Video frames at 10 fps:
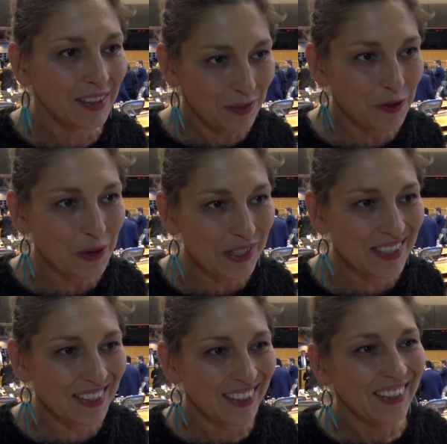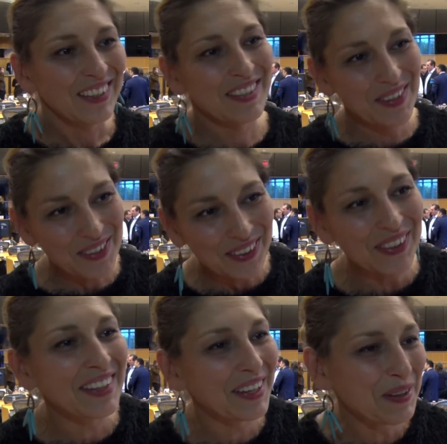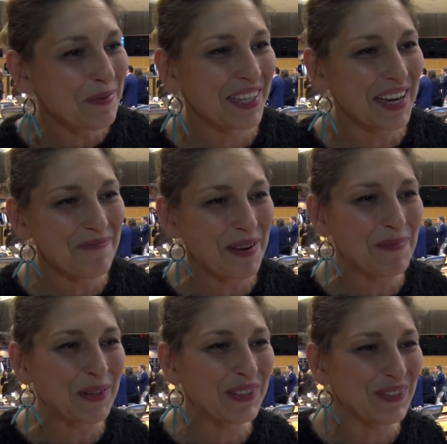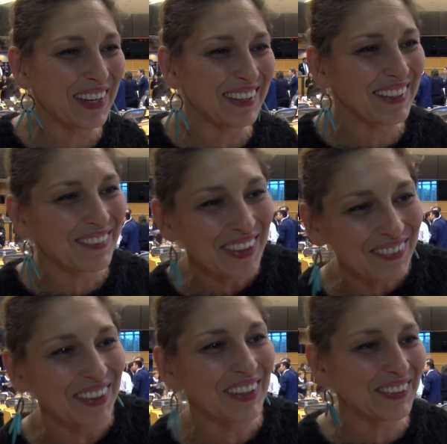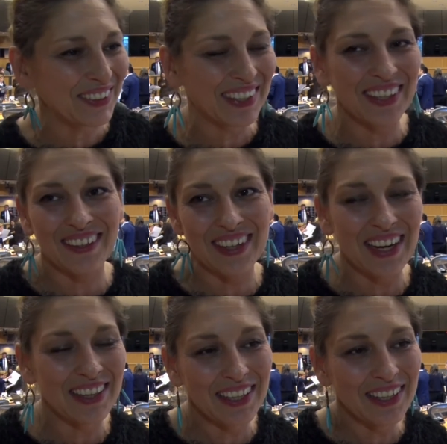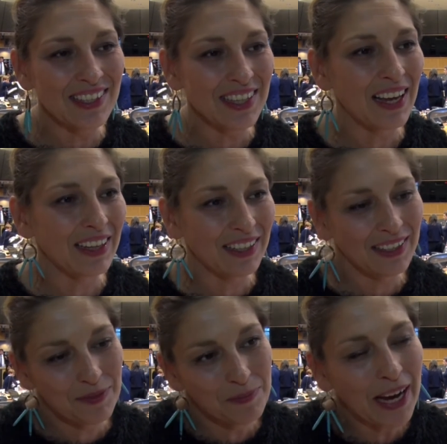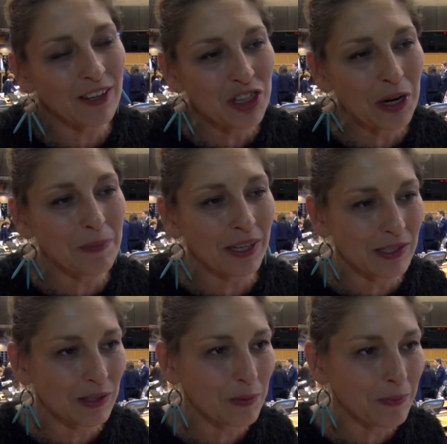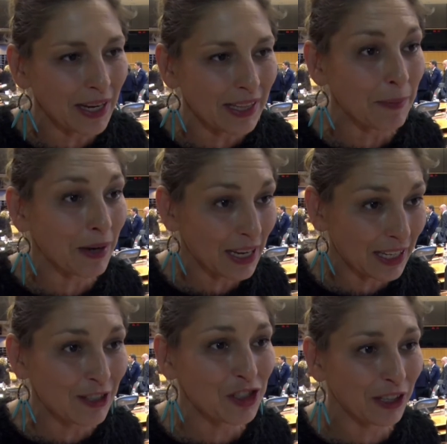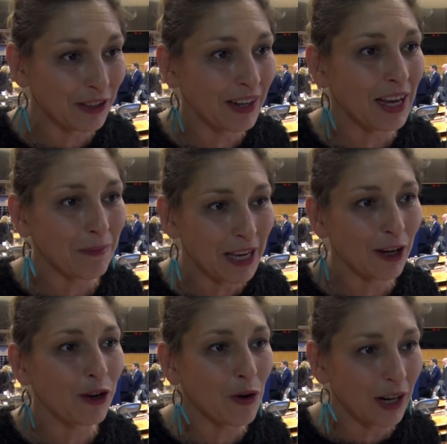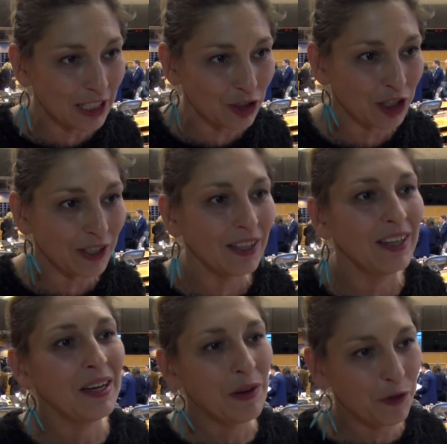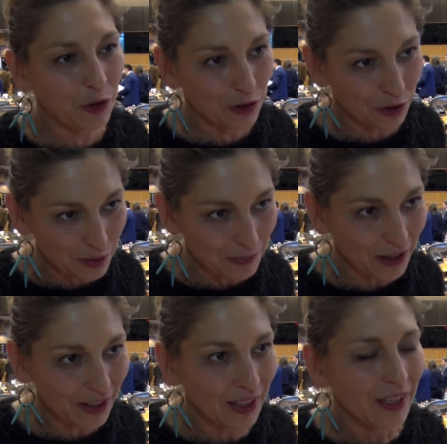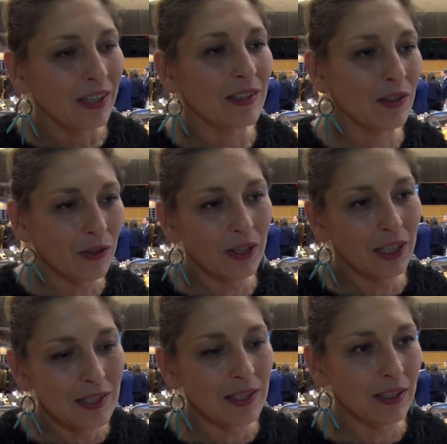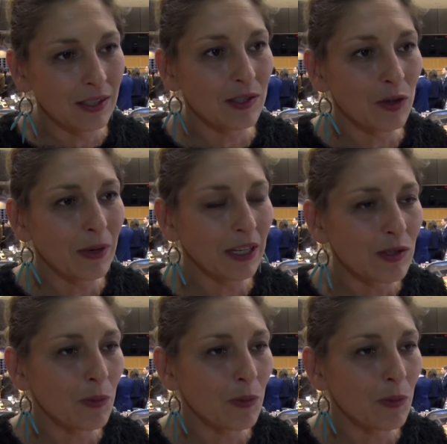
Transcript: force. So all the groups can be persuaded with one or other ideas, and my job is to make them like each other and make a coalition for the Roma. So it's so many